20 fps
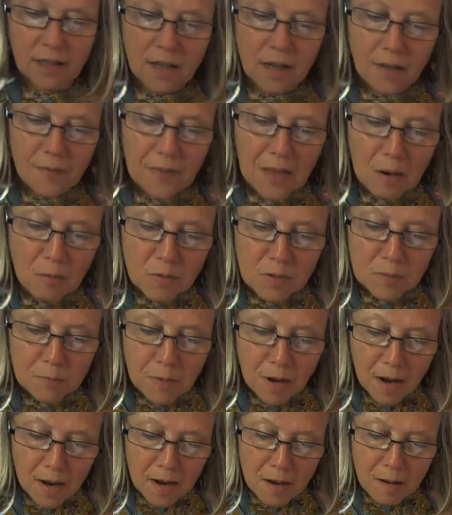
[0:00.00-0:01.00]
And that was
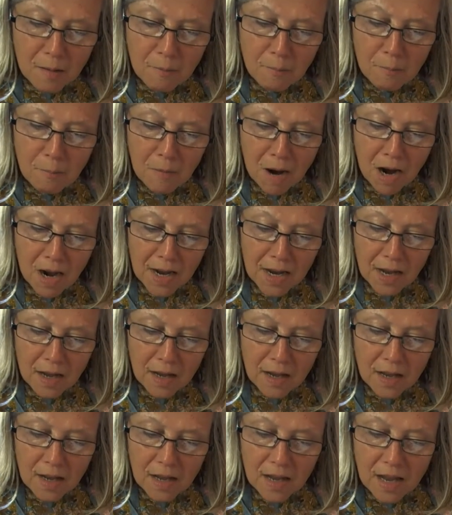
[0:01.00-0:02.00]
by Maya
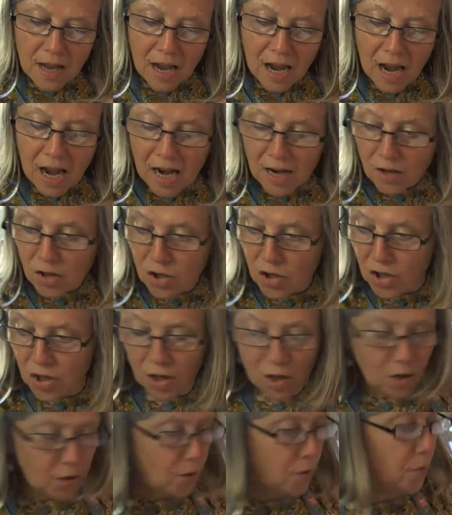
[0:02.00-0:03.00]

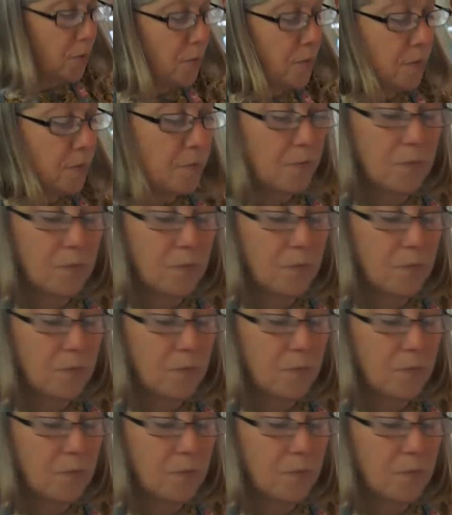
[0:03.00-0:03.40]
Angelou.